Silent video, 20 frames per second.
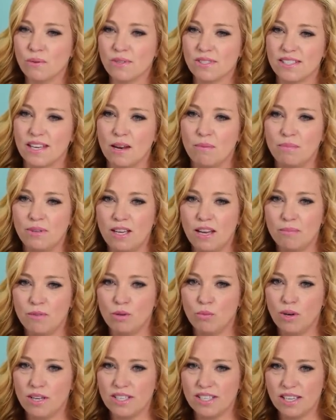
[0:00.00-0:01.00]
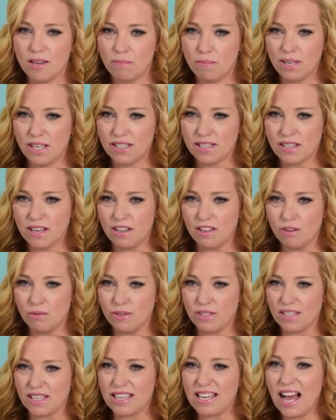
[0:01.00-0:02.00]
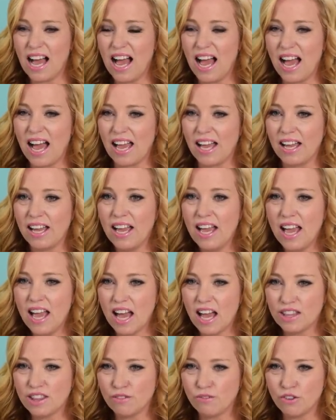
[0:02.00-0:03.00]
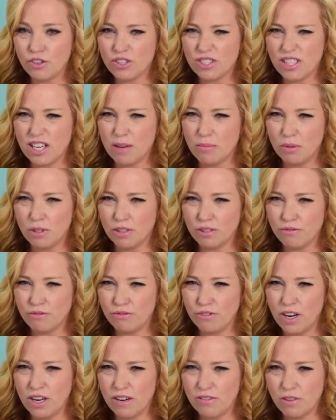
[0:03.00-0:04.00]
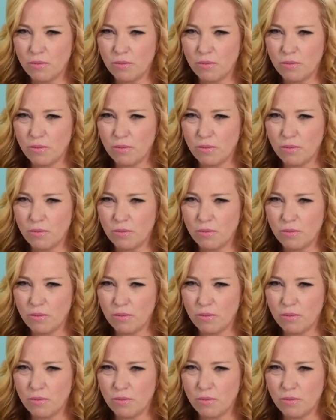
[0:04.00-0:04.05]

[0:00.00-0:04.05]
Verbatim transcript: it was 10 p.m., you went to get pizza, and there was a guy at the first table in front of the